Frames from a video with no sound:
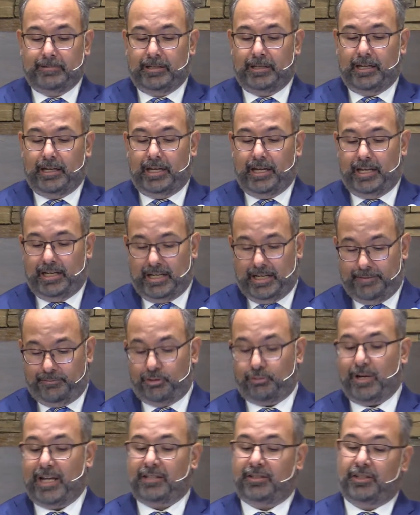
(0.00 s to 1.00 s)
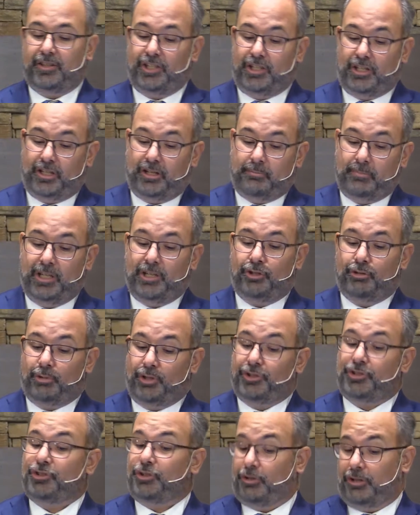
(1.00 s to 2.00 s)
and I have directed the young men to a
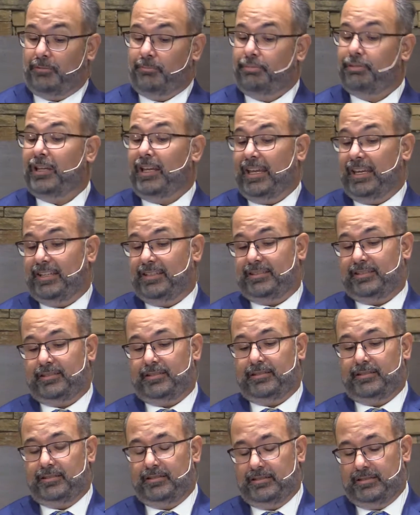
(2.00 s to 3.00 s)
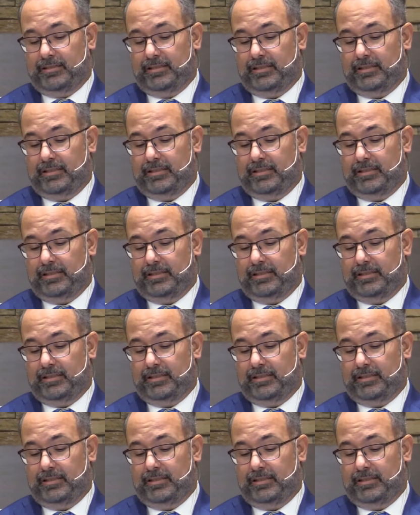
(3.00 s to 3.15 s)
certain place.